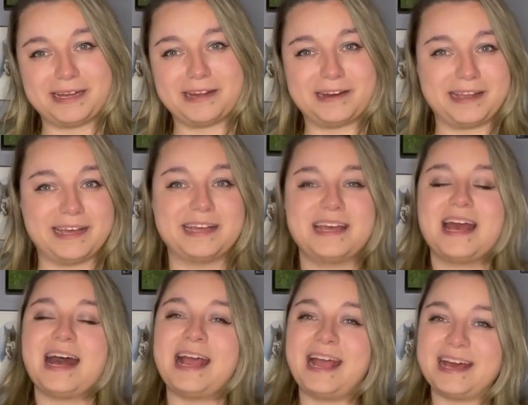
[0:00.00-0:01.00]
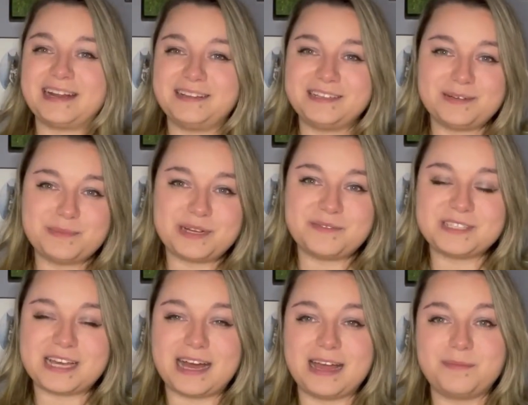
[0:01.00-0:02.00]
area, I had a little bit of
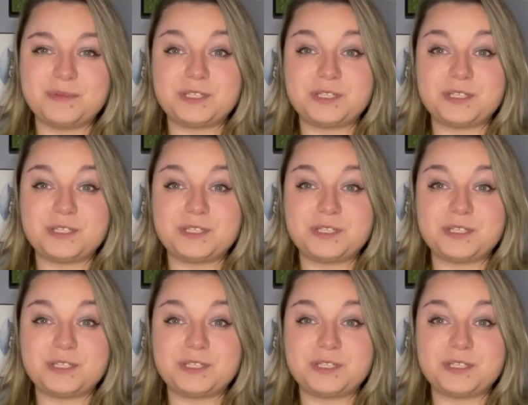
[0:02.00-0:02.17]
time